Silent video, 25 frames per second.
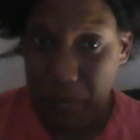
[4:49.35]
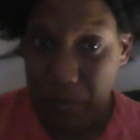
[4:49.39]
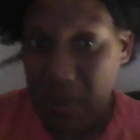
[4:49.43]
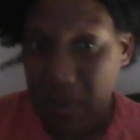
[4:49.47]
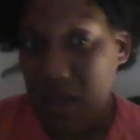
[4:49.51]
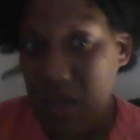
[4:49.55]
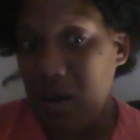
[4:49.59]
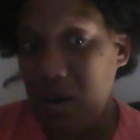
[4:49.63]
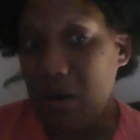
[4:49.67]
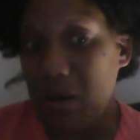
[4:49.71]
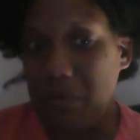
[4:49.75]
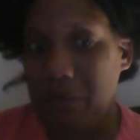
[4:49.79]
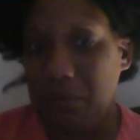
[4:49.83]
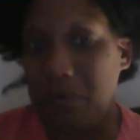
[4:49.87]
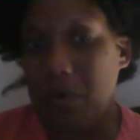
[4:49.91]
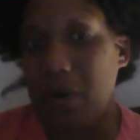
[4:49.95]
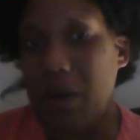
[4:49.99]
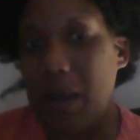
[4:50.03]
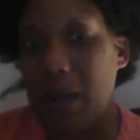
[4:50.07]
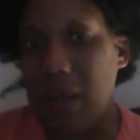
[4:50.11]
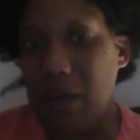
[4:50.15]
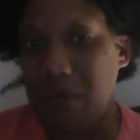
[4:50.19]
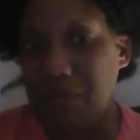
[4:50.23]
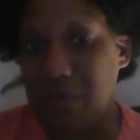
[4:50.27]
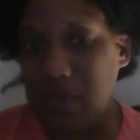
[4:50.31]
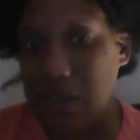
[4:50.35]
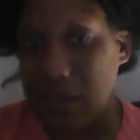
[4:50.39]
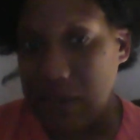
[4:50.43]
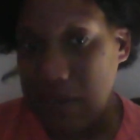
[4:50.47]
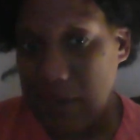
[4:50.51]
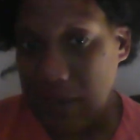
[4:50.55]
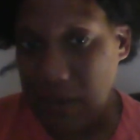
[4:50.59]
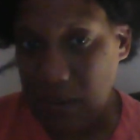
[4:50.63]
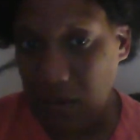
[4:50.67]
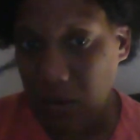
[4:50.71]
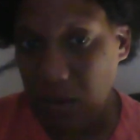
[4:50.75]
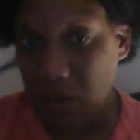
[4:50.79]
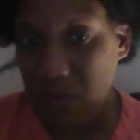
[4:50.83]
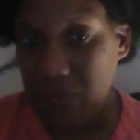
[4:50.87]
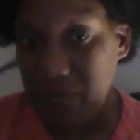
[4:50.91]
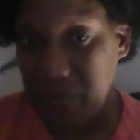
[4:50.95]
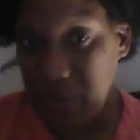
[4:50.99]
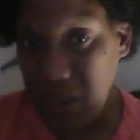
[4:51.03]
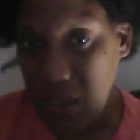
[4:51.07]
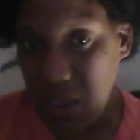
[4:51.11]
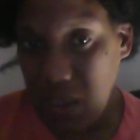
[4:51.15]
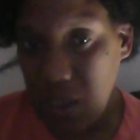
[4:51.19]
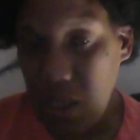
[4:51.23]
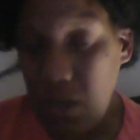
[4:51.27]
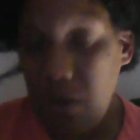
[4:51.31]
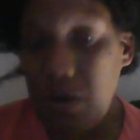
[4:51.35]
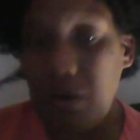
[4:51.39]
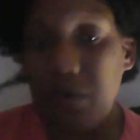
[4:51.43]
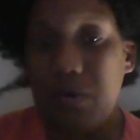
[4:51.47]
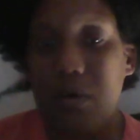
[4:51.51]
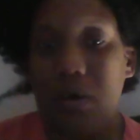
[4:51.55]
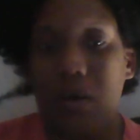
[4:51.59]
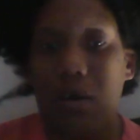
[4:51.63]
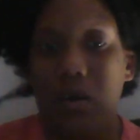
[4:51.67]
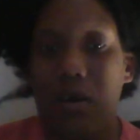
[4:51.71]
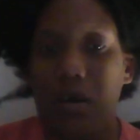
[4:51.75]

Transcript: makeup for every single video.